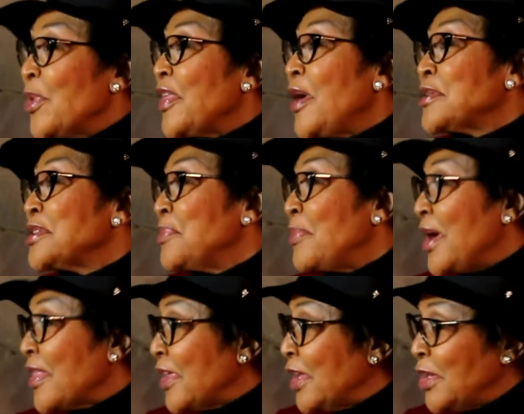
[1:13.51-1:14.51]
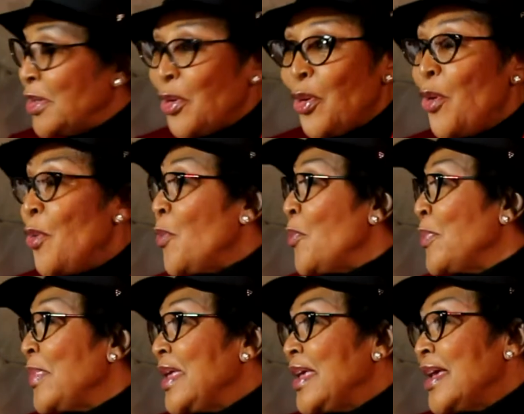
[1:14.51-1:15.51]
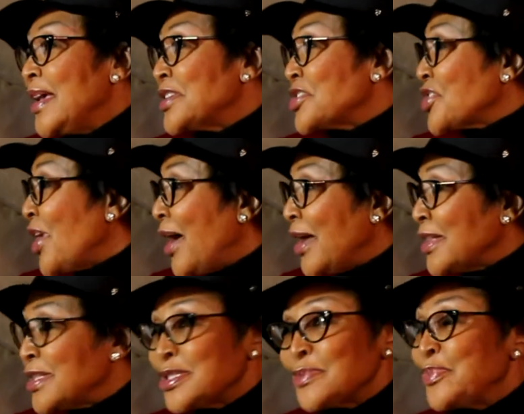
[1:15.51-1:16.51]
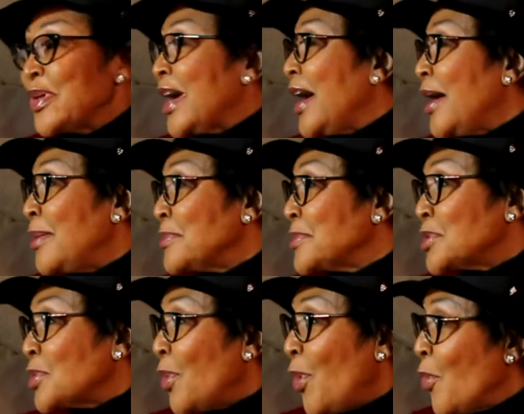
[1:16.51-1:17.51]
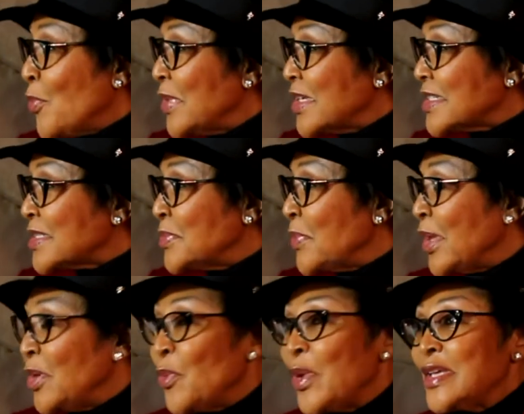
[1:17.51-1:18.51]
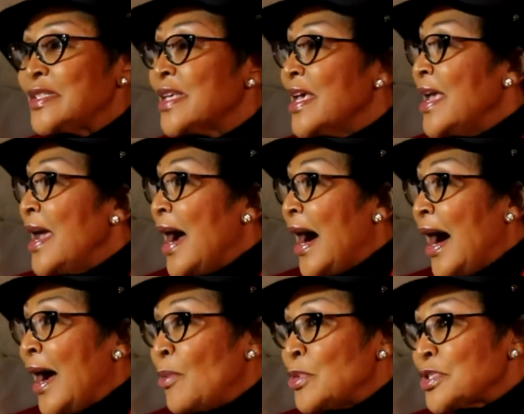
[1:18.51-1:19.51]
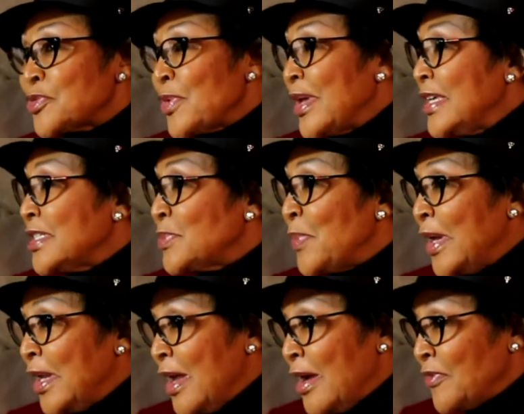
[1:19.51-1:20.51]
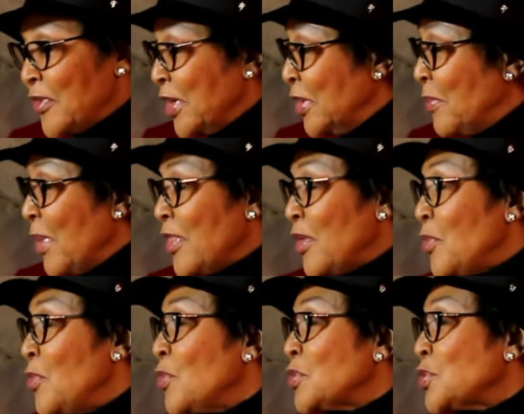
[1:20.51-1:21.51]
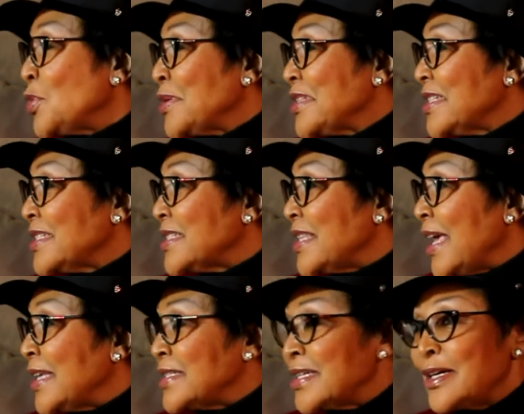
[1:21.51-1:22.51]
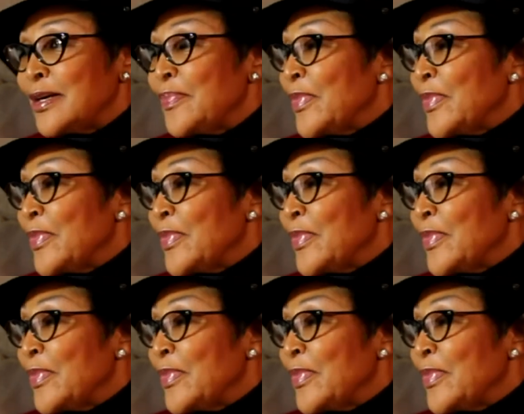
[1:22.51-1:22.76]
Without a mother in a home, a child becomes homeless in many ways. I was raised by an African mother who taught us that